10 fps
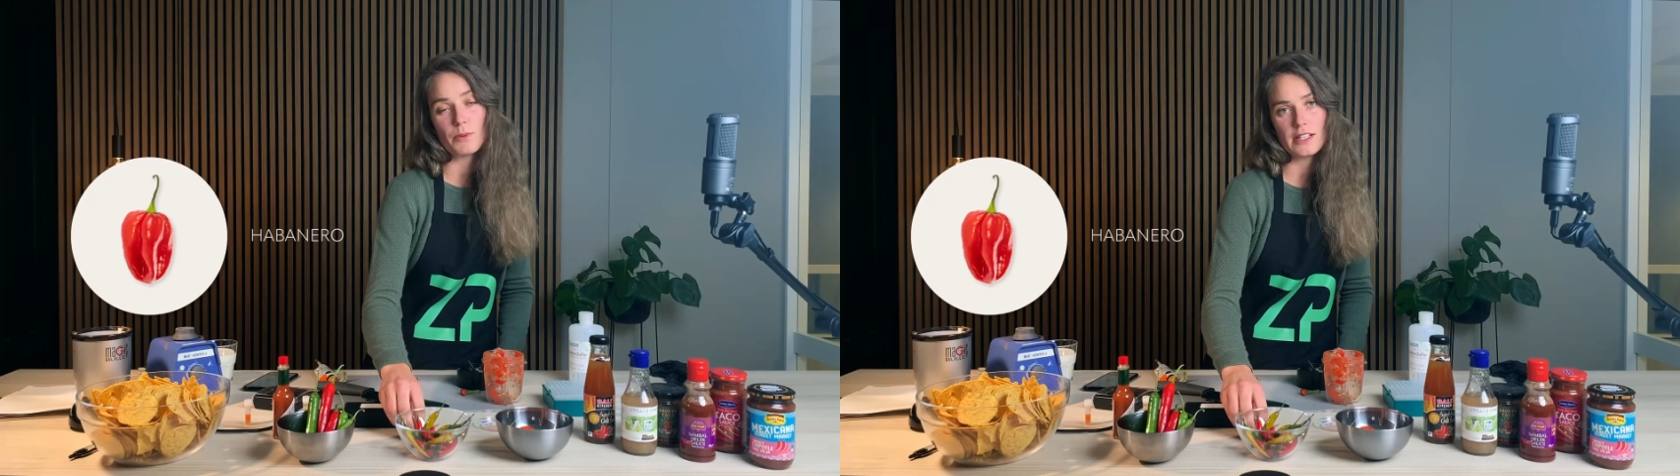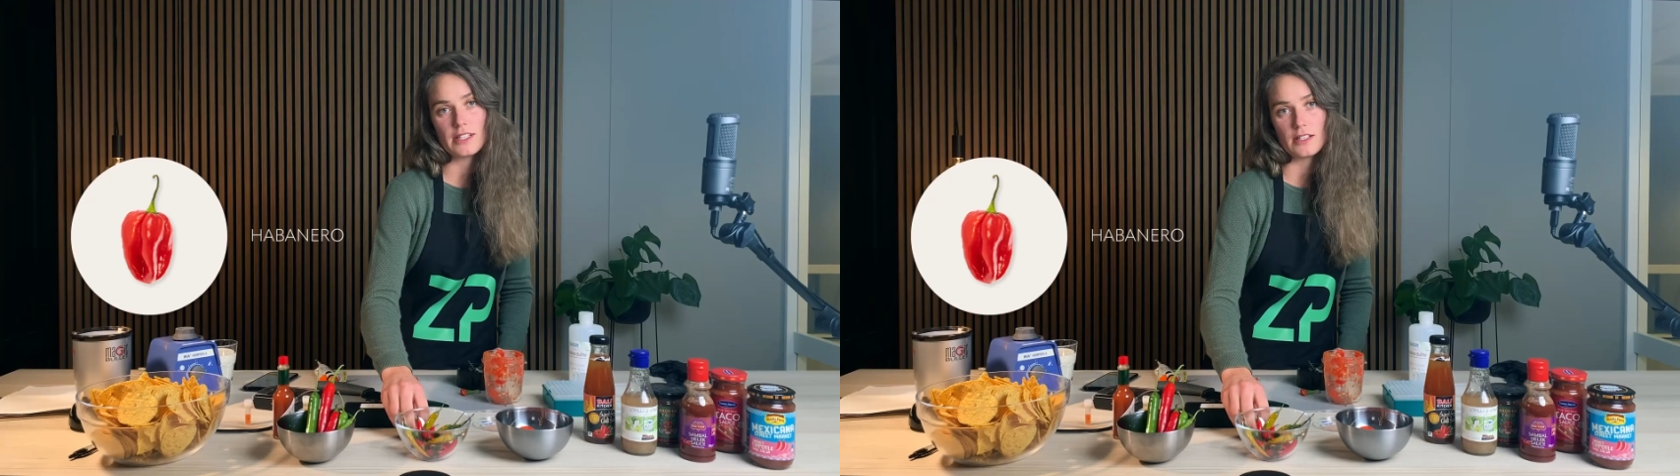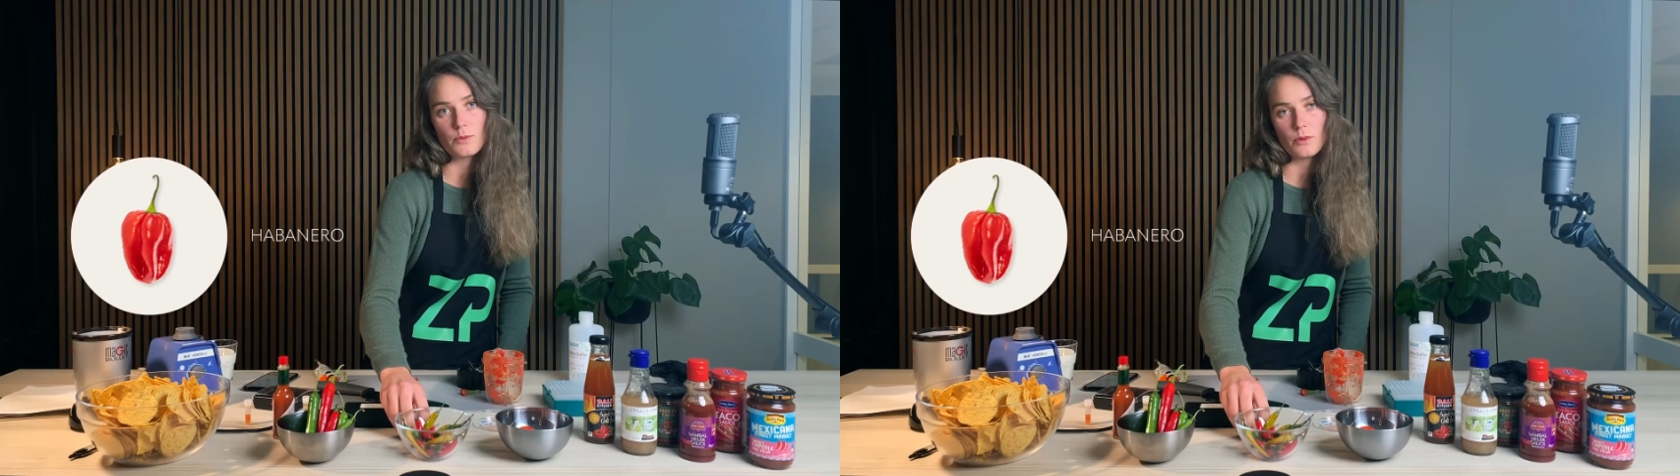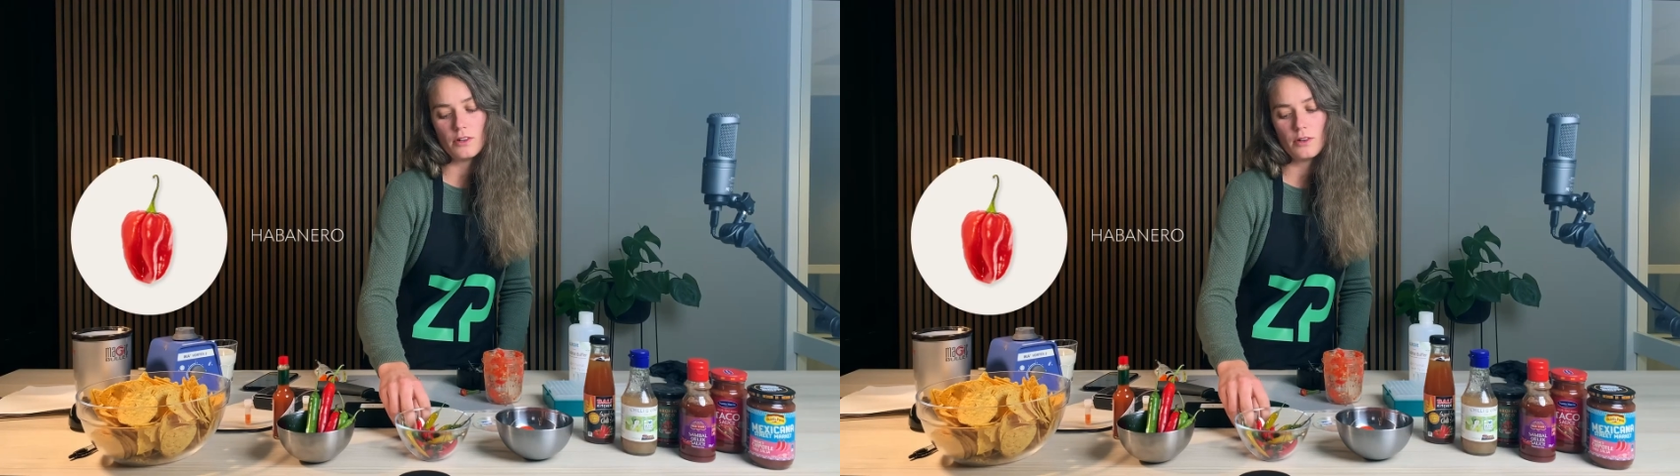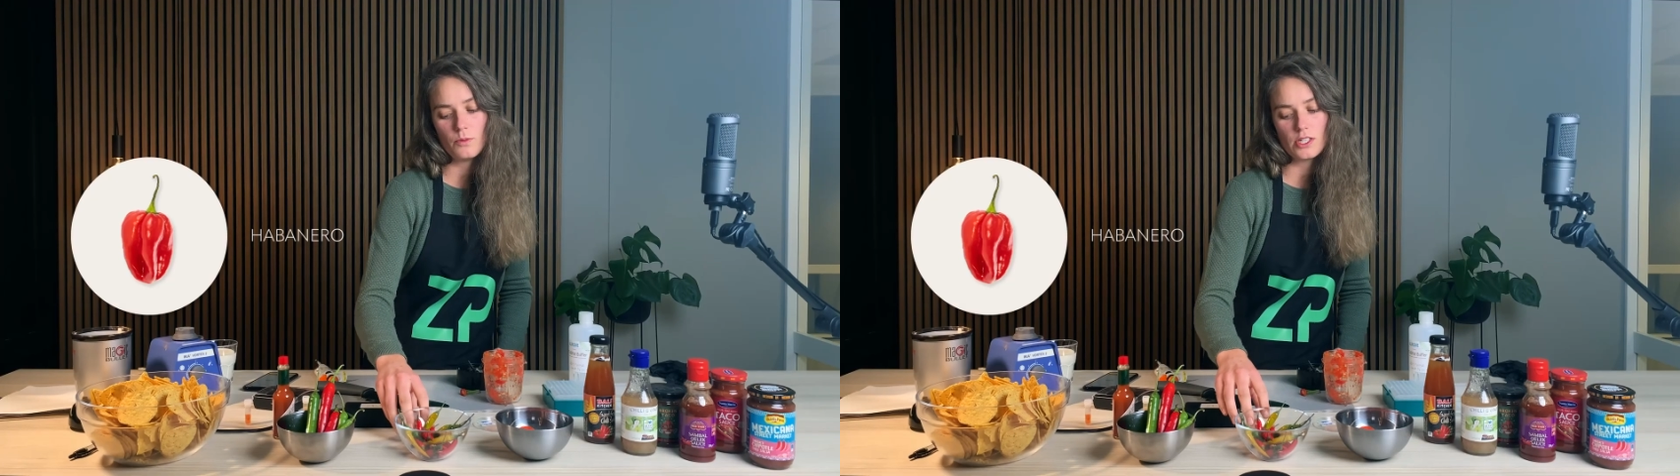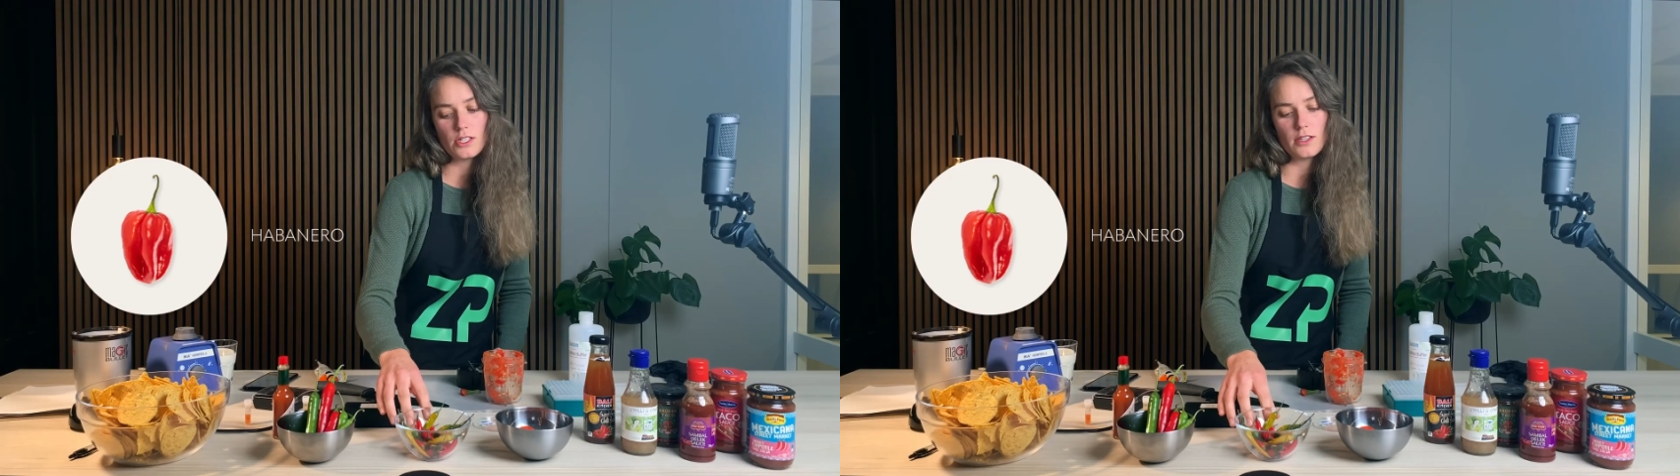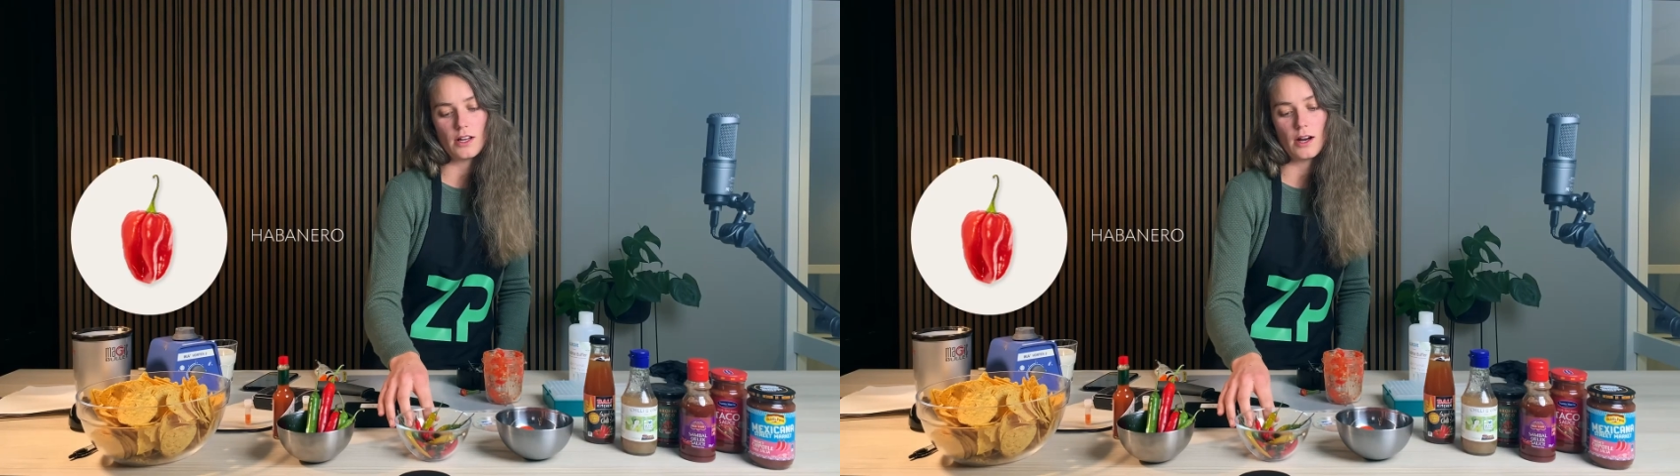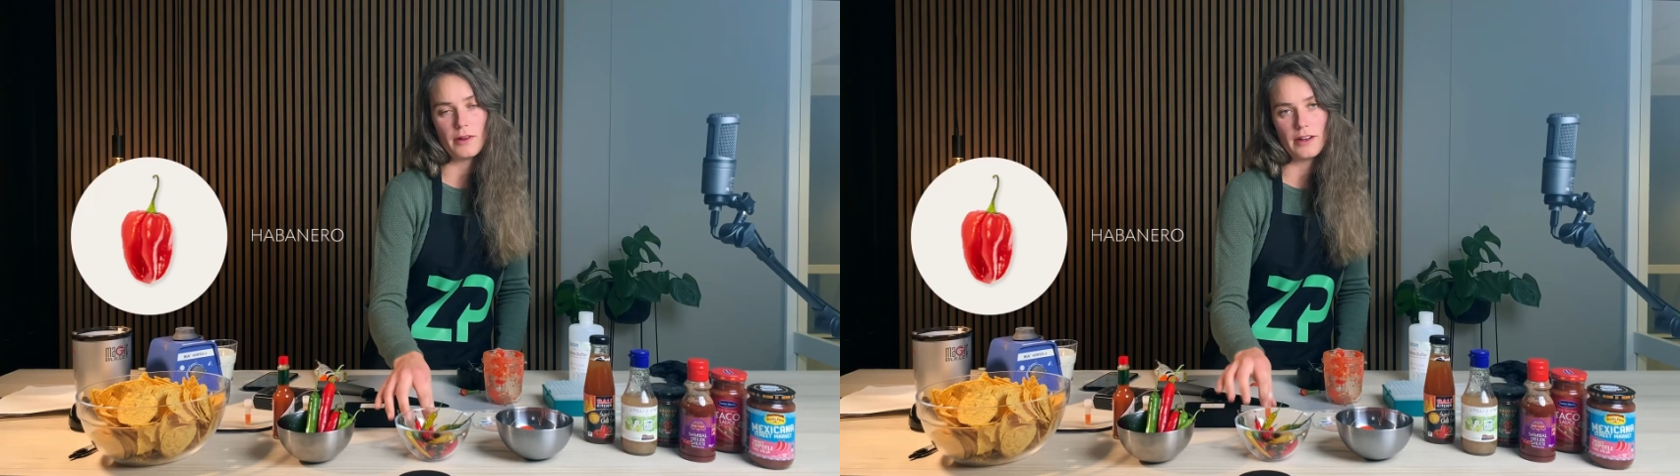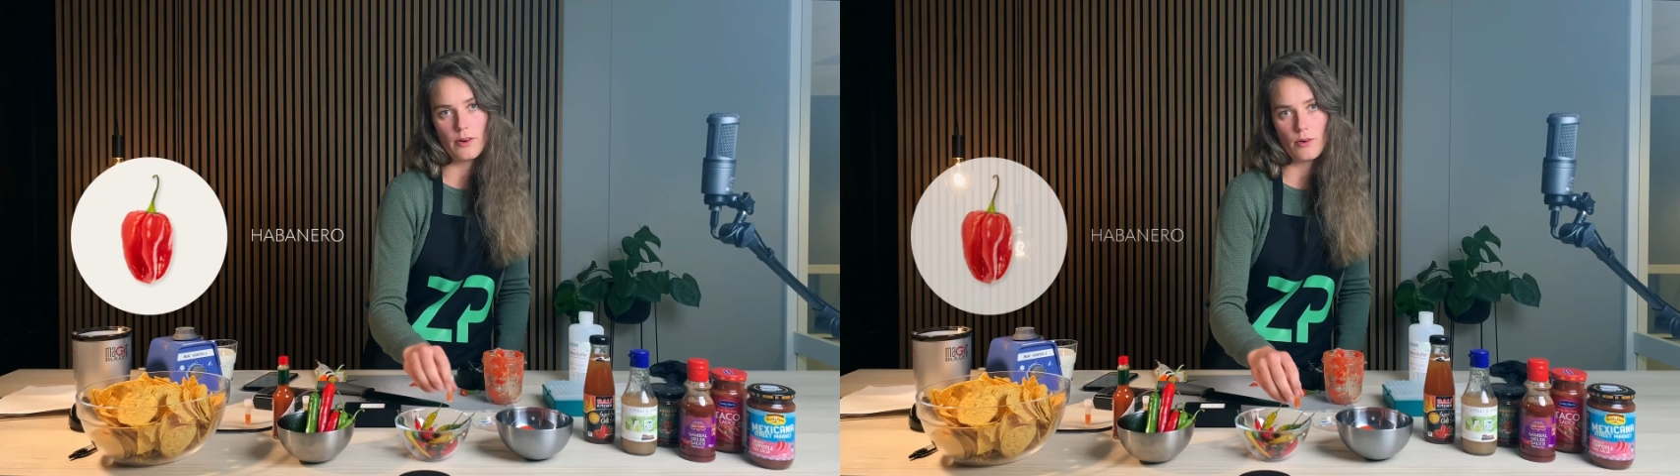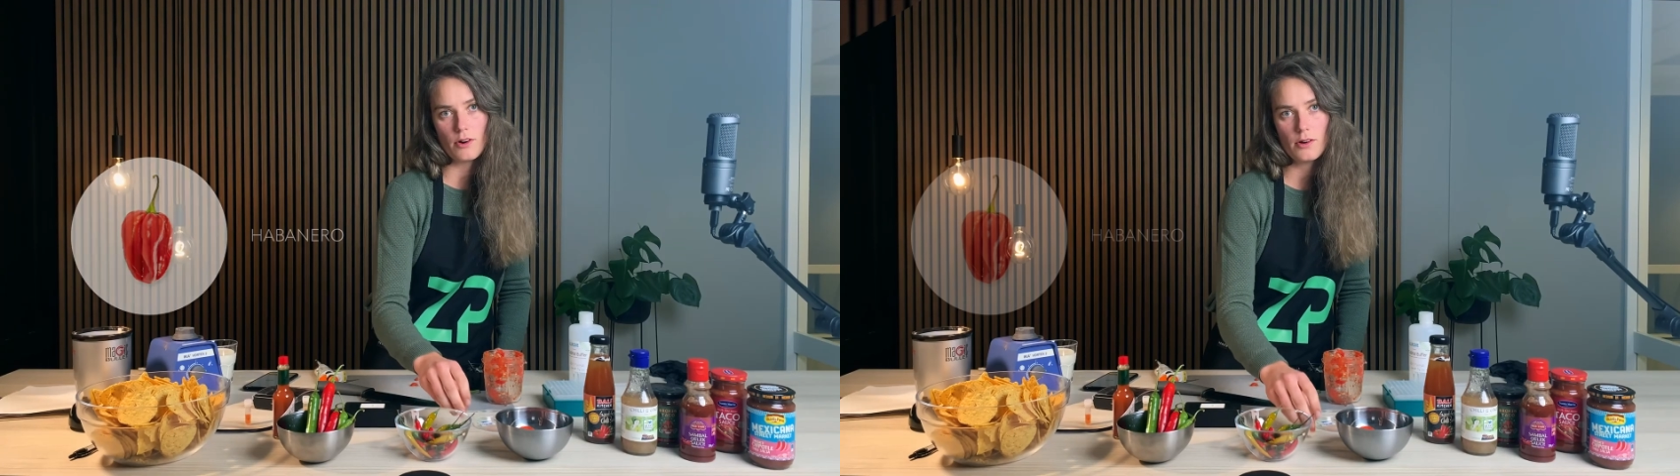spiciest one, which is the
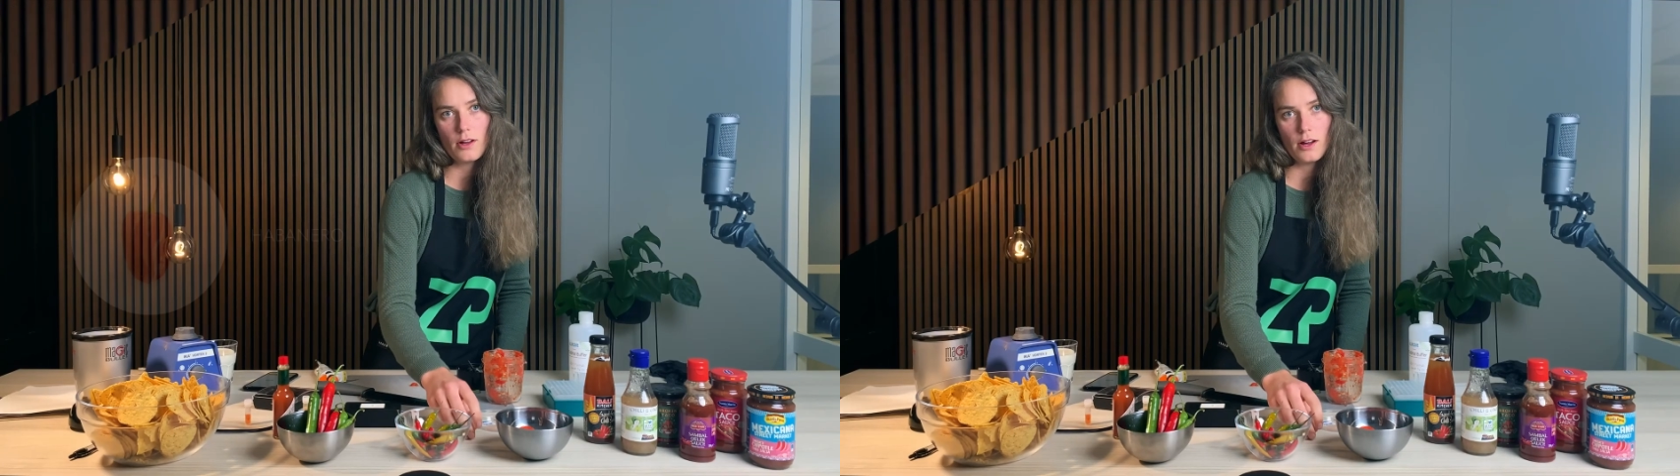habanero.